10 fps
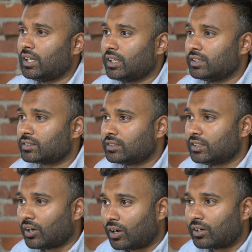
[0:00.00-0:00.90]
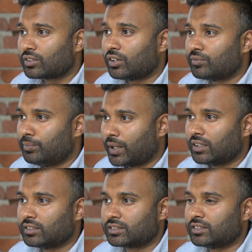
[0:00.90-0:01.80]
is the art of
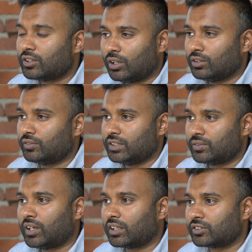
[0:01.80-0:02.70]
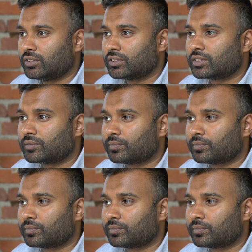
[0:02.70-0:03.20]
balancing all of these factors.